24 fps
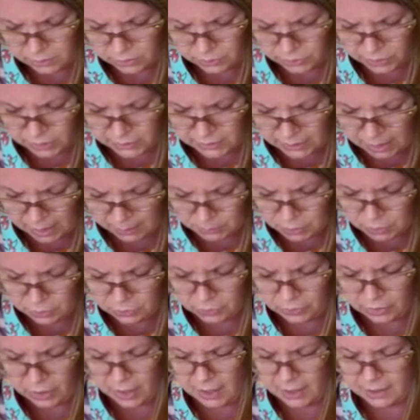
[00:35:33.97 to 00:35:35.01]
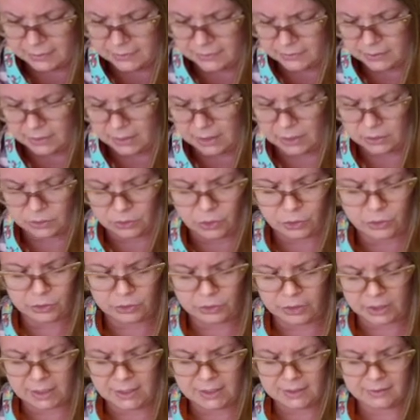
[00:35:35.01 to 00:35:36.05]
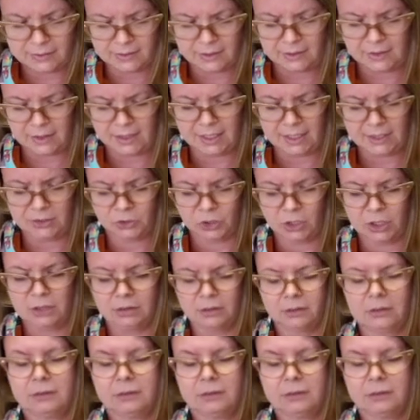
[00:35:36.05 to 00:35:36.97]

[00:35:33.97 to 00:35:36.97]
She dabbed at her eyes and hurried into the kitchen.